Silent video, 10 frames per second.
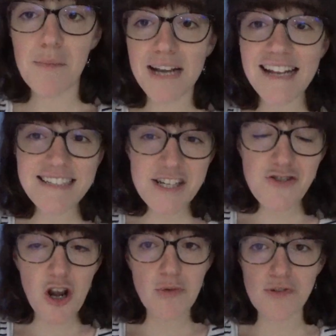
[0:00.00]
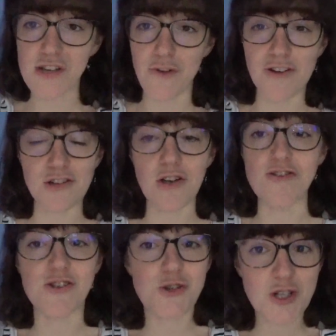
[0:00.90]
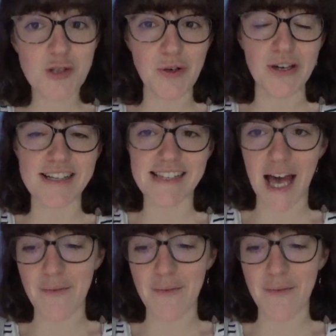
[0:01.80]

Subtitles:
But Anthony Trollope also wrote a lot of shorter books,